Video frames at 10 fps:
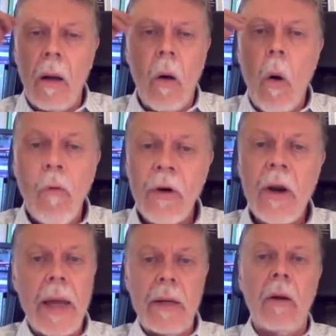
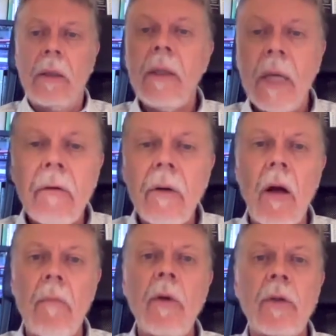overnight, literally
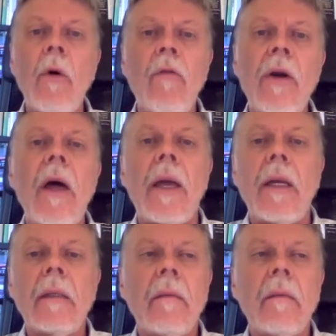almost overnight,